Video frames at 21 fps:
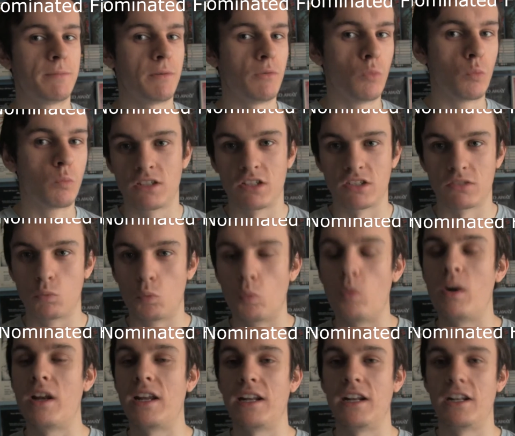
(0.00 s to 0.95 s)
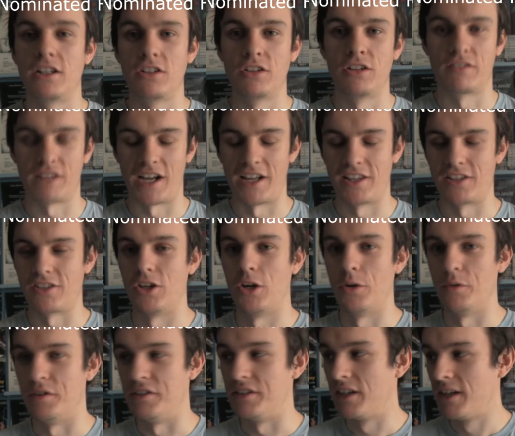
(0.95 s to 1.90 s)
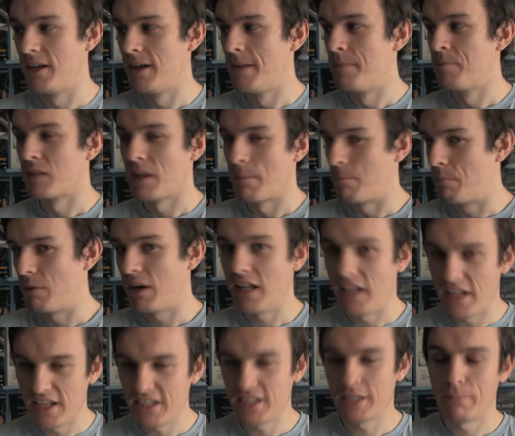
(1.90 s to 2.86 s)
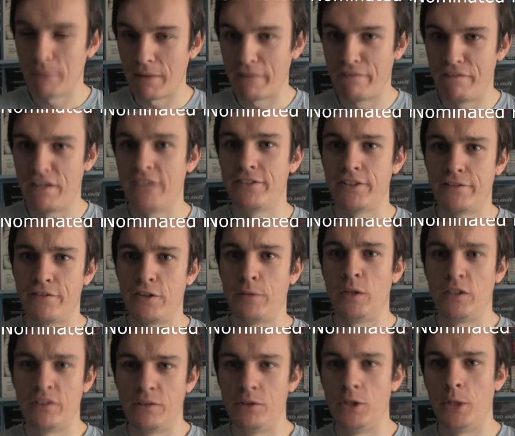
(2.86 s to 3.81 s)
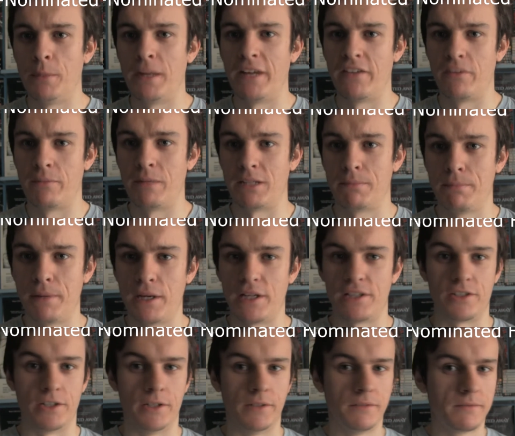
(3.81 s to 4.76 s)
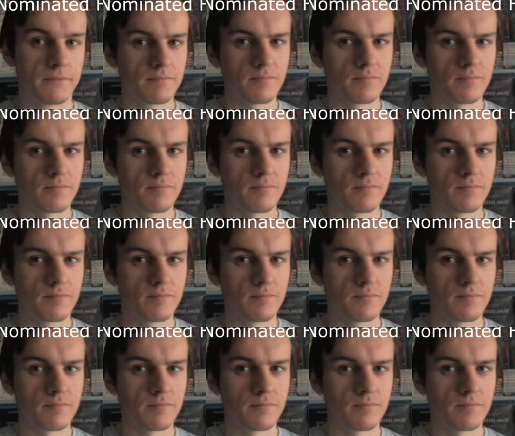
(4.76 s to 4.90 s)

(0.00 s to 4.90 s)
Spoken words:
been just winning a ton of categories, but it isn't my favourite film nominated for Best Picture.